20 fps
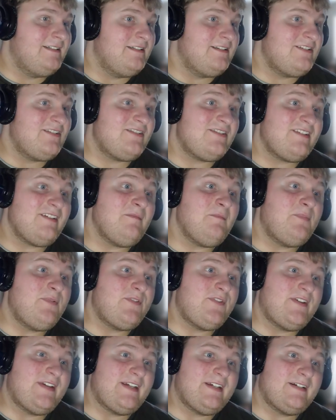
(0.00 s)

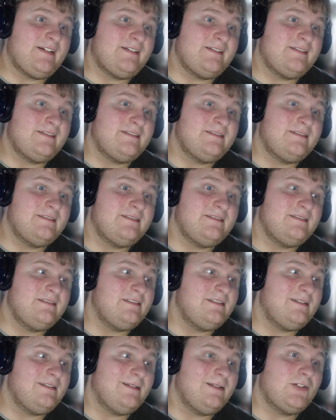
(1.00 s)
something
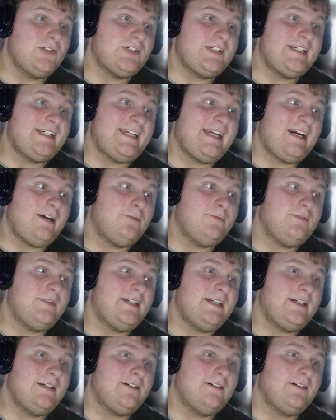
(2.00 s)
lurking out
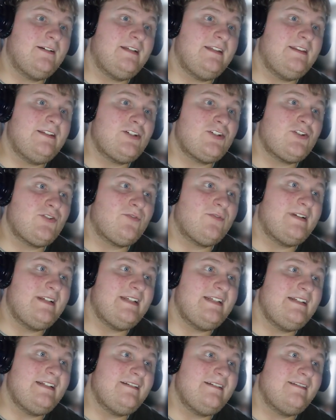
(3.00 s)
there in the
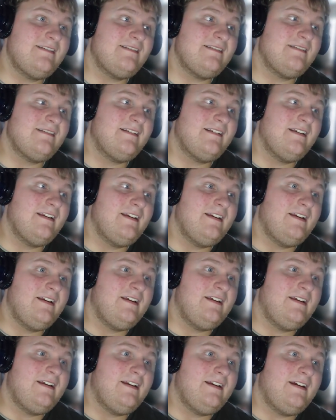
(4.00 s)
trees
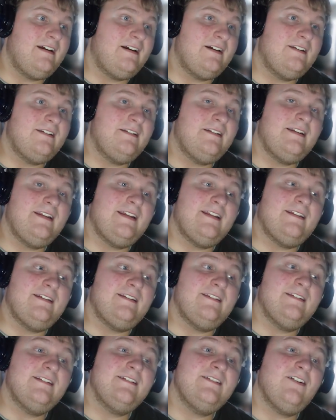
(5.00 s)
and
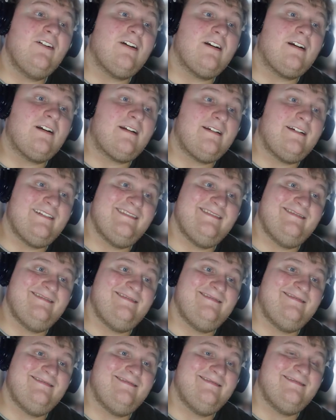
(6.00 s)
in the dark.
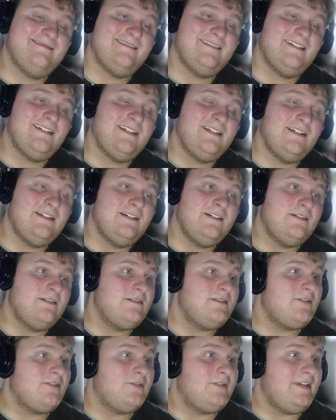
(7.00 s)

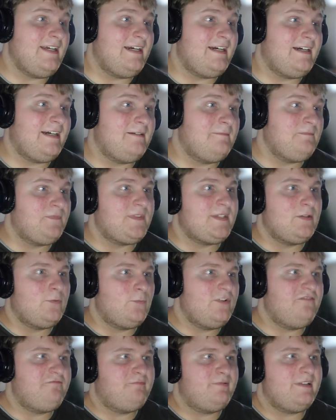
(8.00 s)
So yeah,
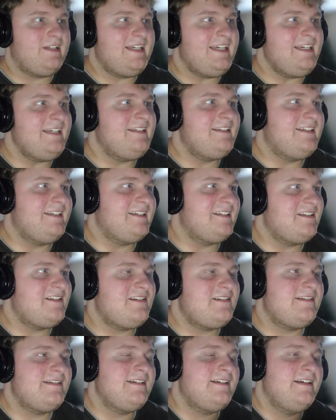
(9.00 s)
we've played
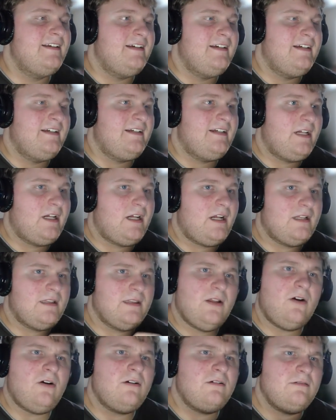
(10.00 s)
this a
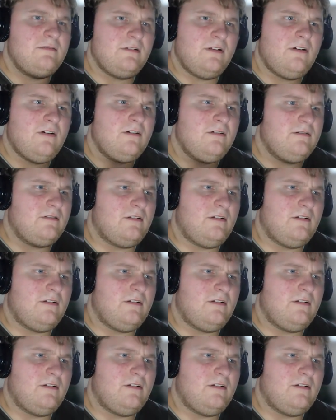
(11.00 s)
long, long,